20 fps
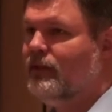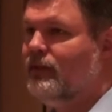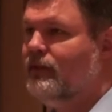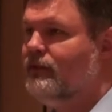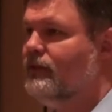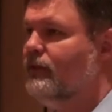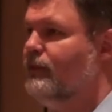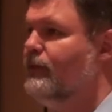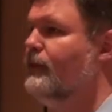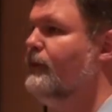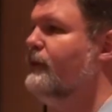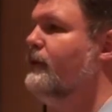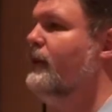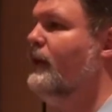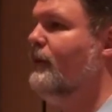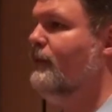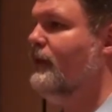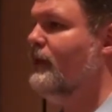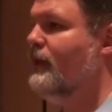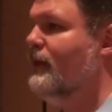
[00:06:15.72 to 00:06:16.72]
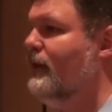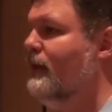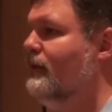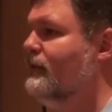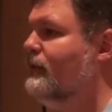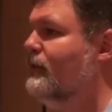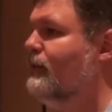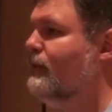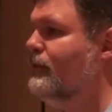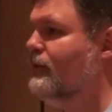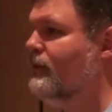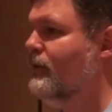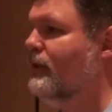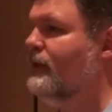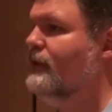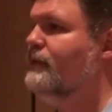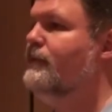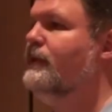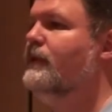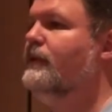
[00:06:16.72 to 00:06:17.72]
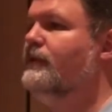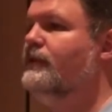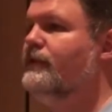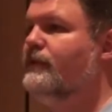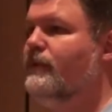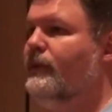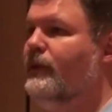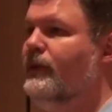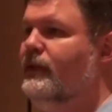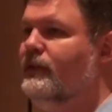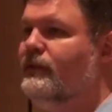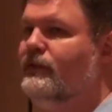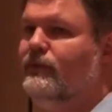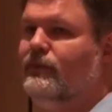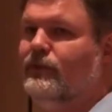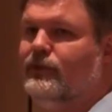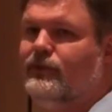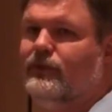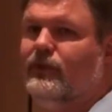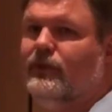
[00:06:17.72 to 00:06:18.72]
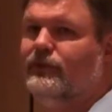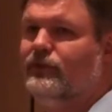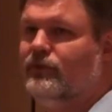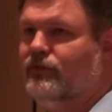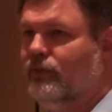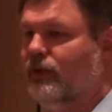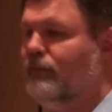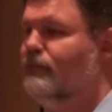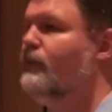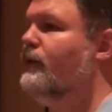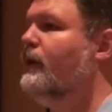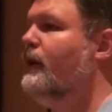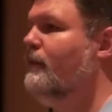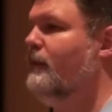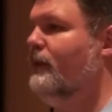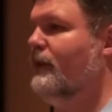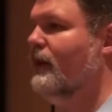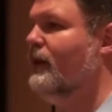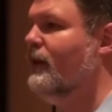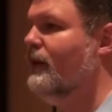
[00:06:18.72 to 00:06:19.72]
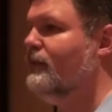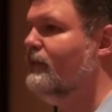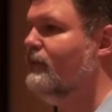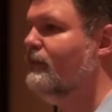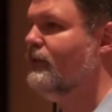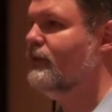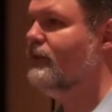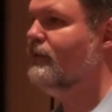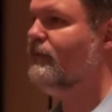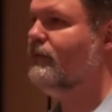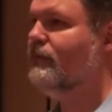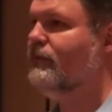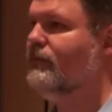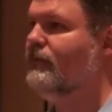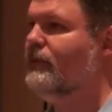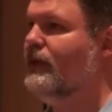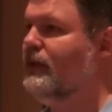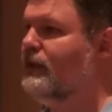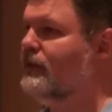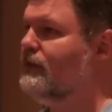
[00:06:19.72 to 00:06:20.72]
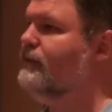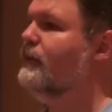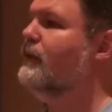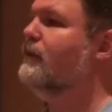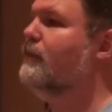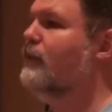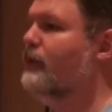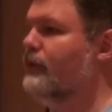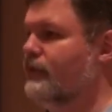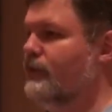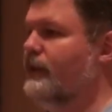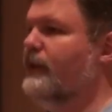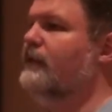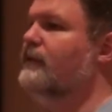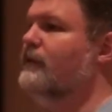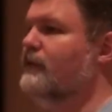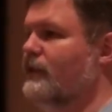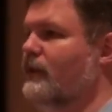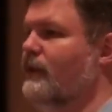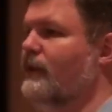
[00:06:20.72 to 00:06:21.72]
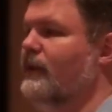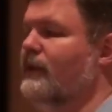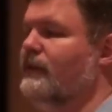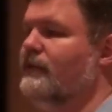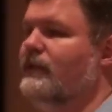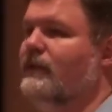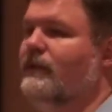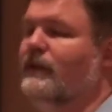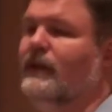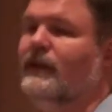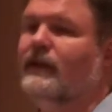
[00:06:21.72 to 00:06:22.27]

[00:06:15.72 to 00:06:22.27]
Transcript: So we wrote the APIs, which let us build the screens, which caused us to write more APIs, which made us build more screens, and so on and so